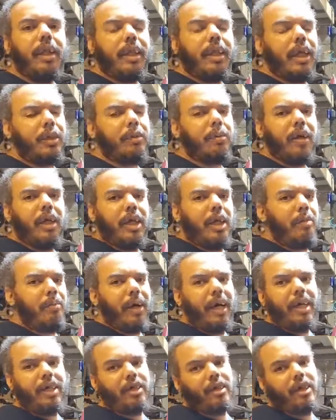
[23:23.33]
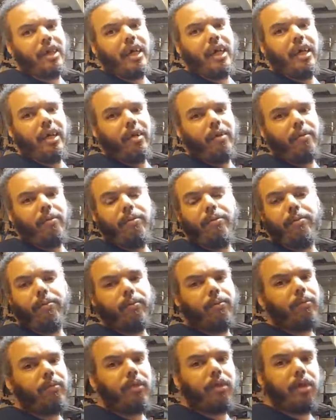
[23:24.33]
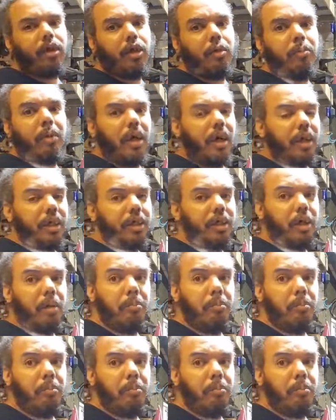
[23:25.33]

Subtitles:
That's why e-bikes are kind of kiboshed